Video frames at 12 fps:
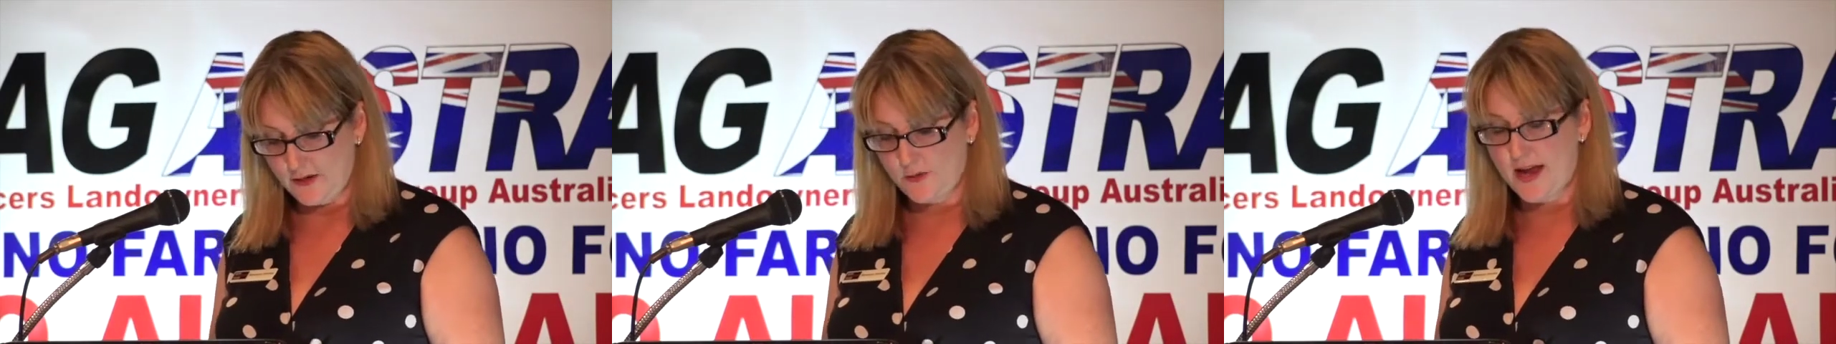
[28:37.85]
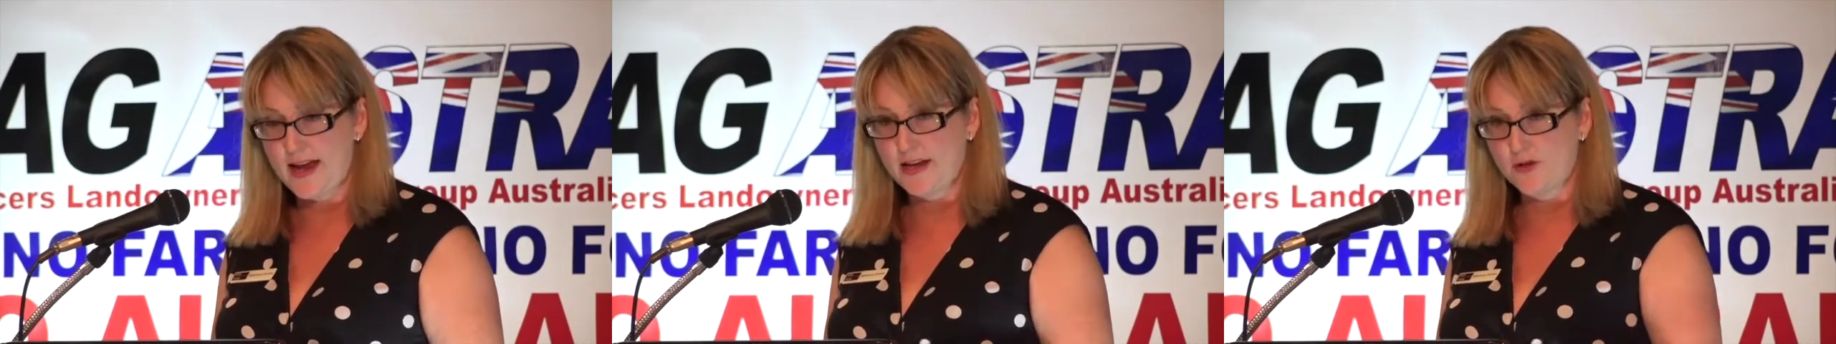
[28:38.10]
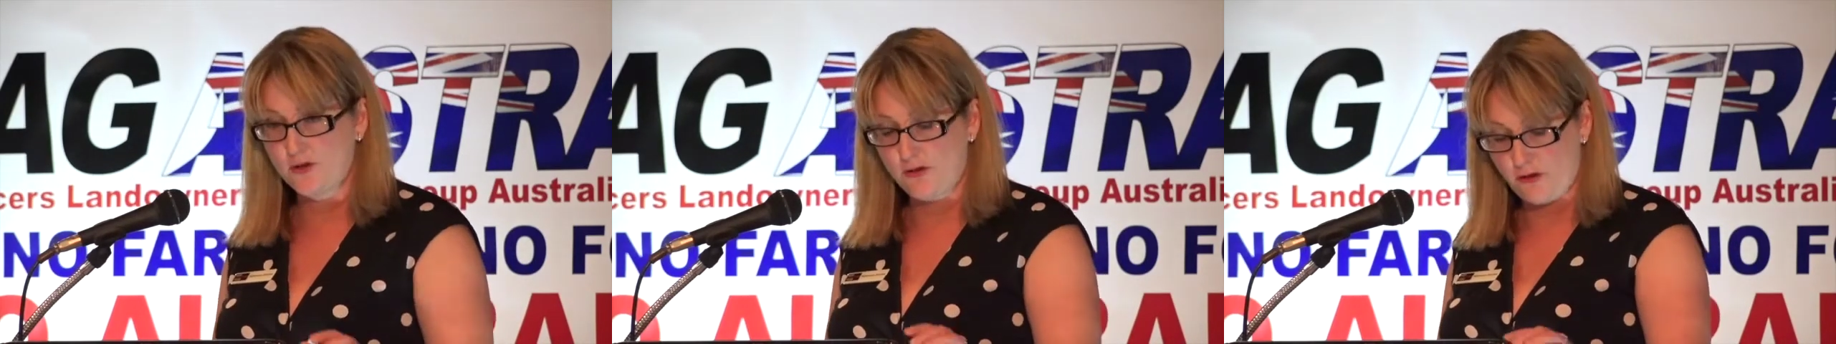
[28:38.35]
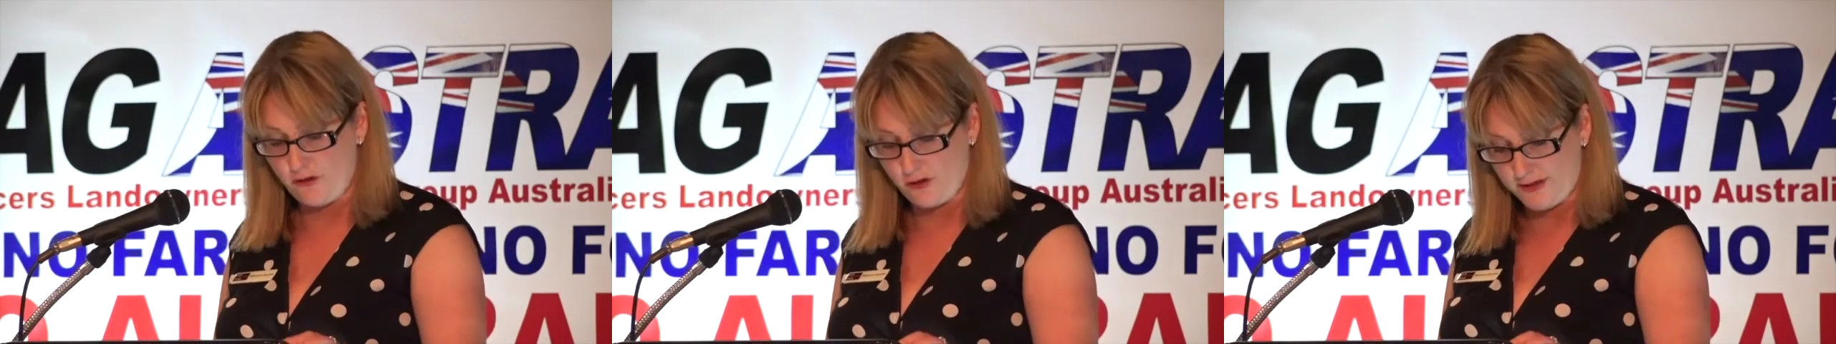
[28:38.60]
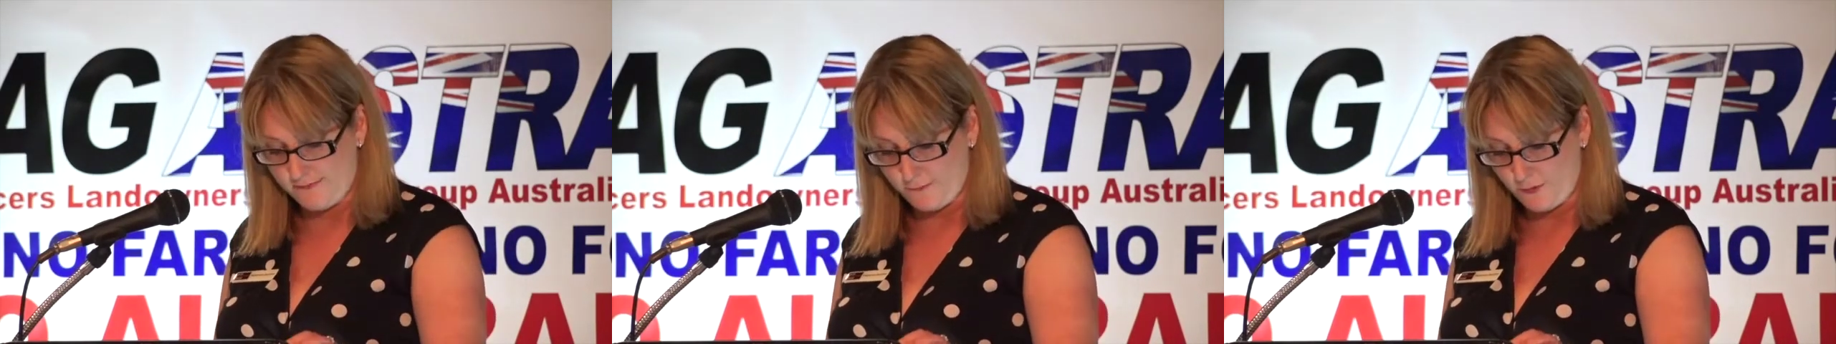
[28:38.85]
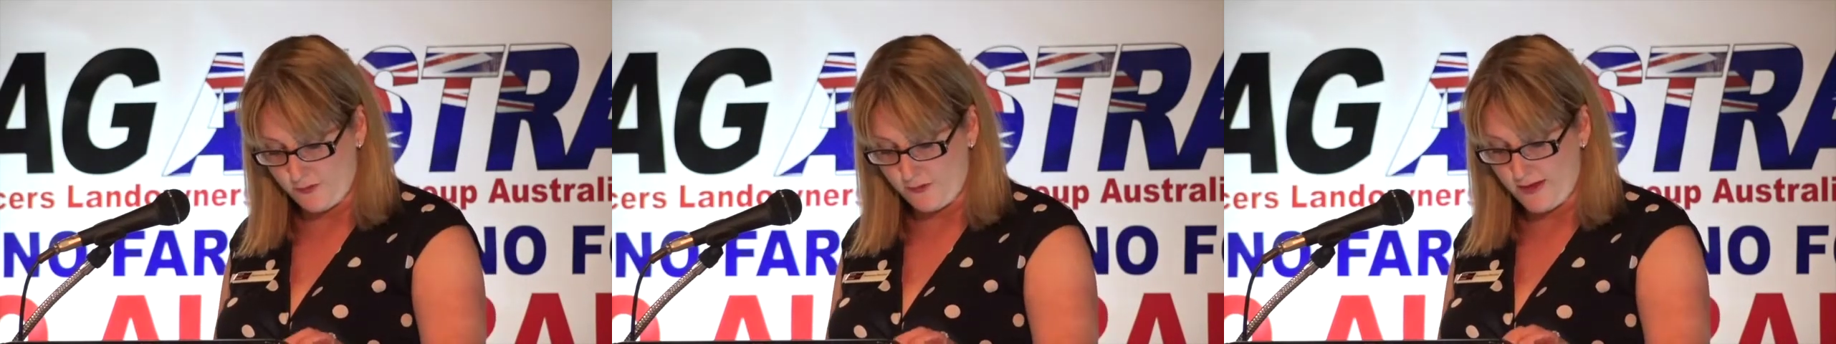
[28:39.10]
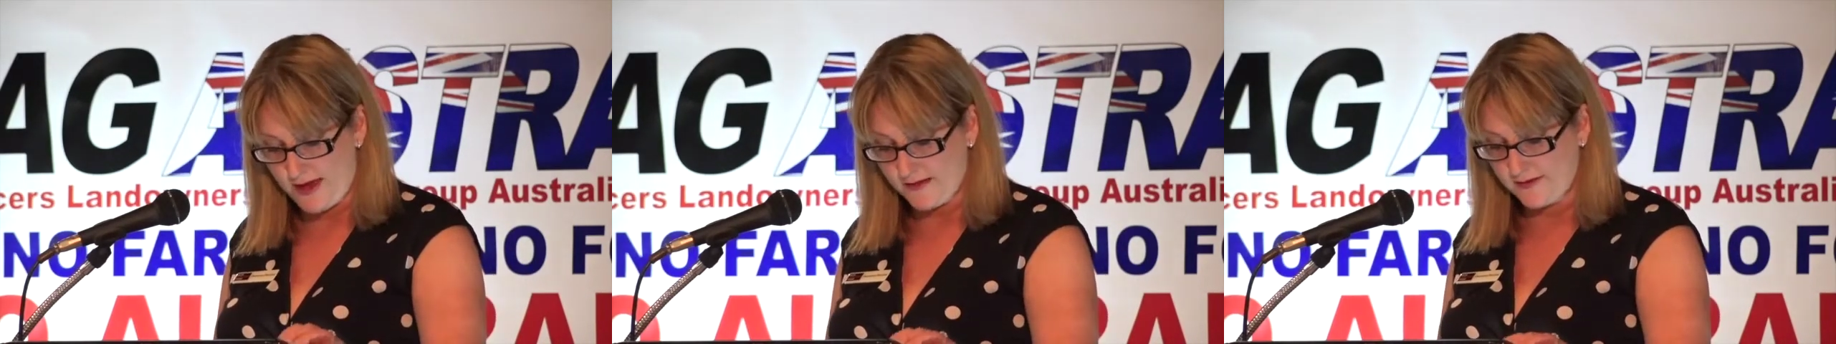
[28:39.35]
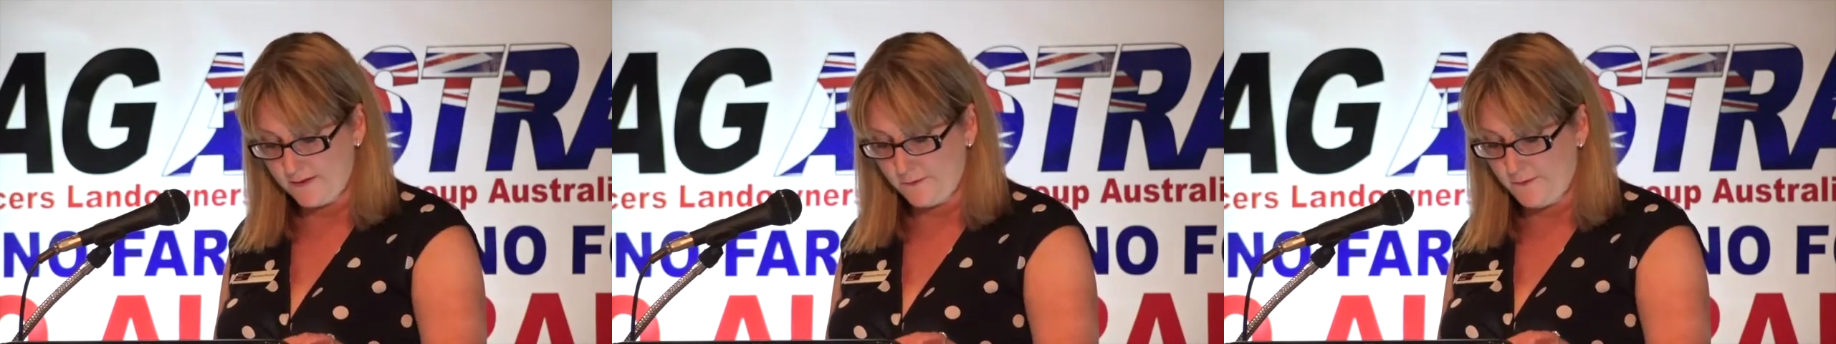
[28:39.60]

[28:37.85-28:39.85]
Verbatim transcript: there were 134,000